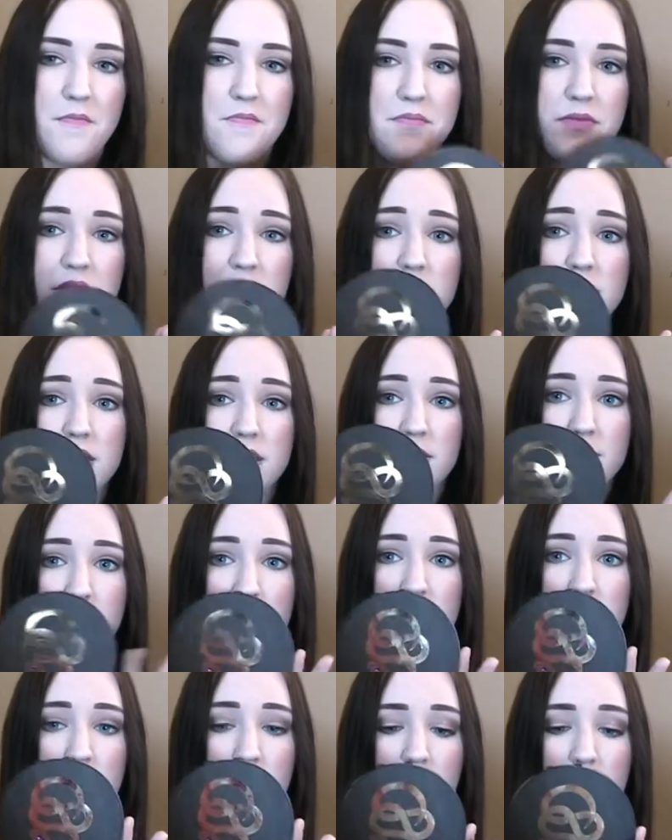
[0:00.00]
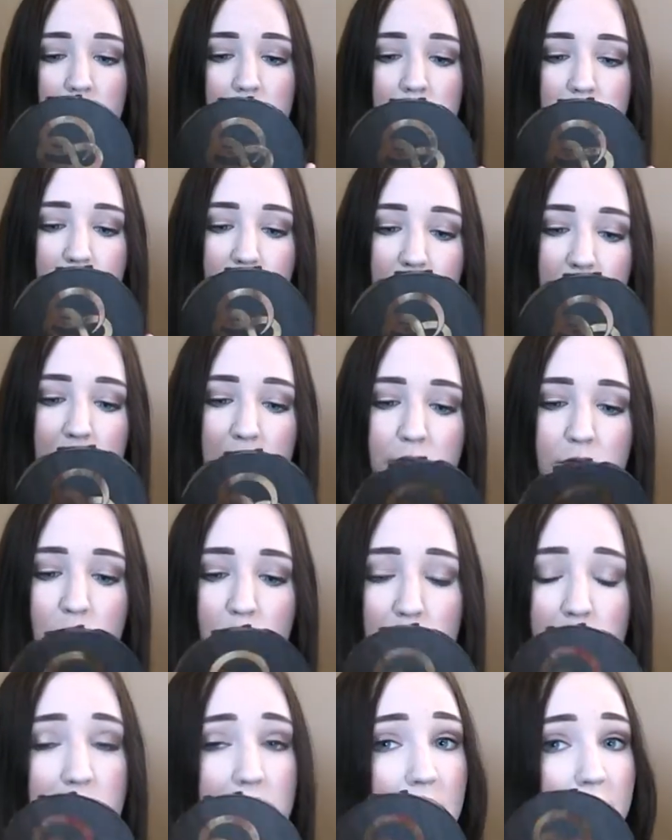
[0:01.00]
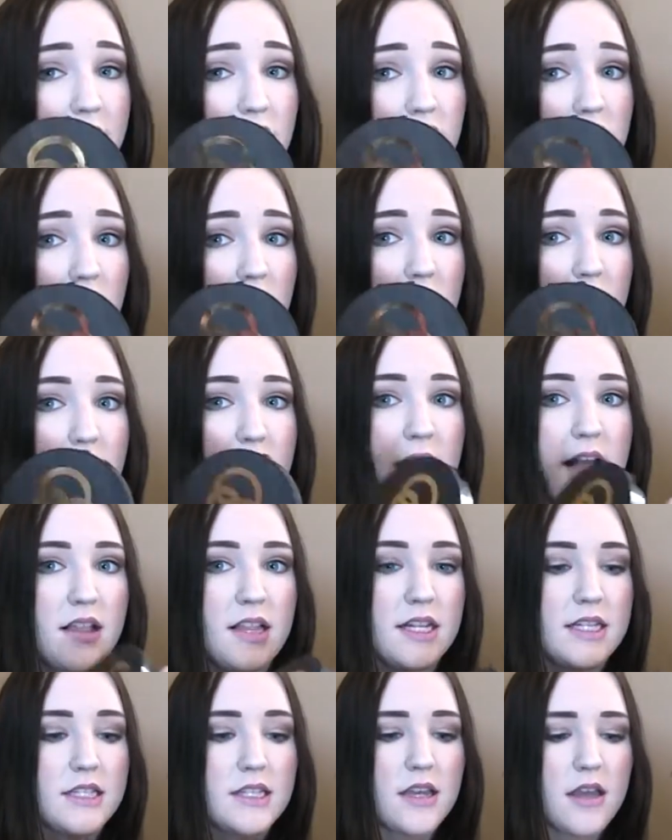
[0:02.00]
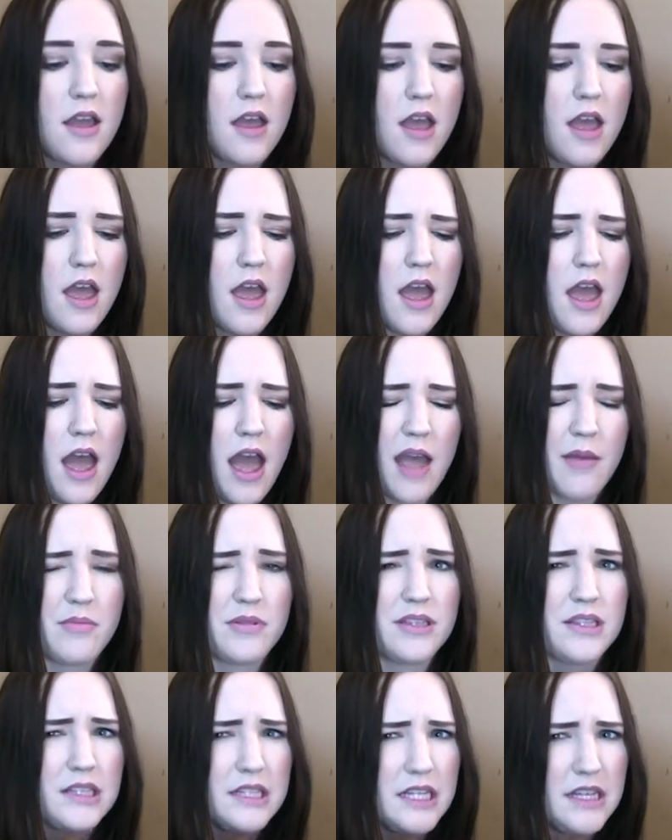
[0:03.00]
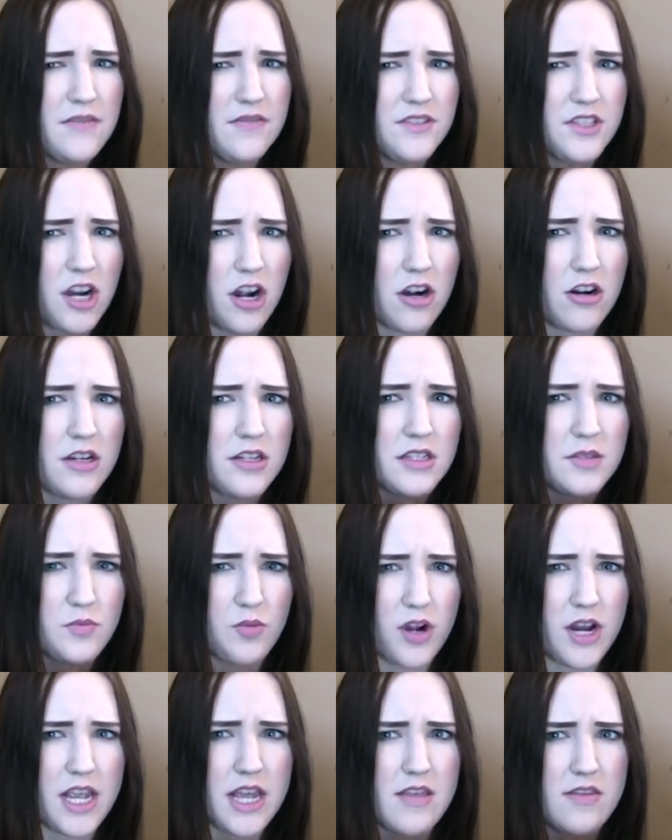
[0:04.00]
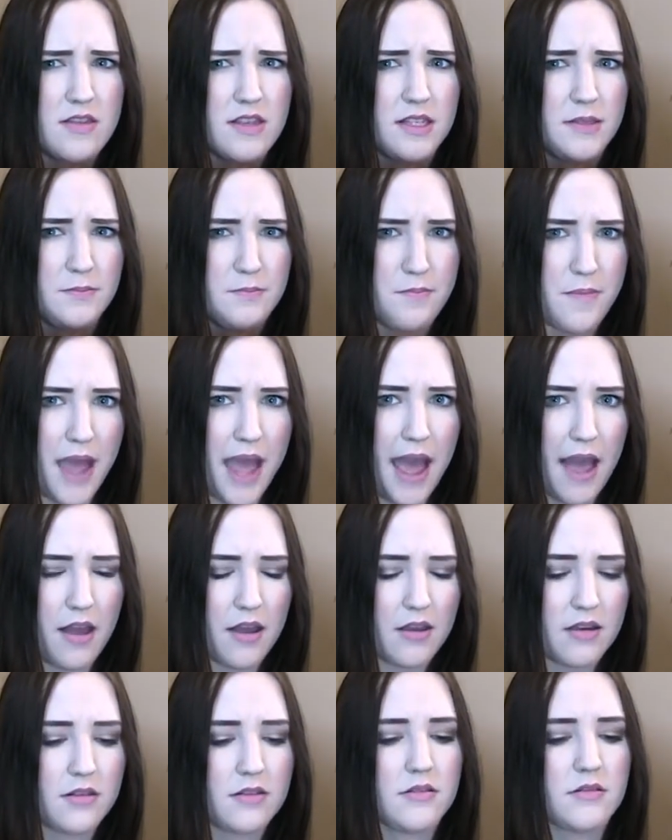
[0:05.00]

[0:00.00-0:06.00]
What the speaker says: This is my Tarte Rainforest After Dark palette. I believe Tarte is bringing this back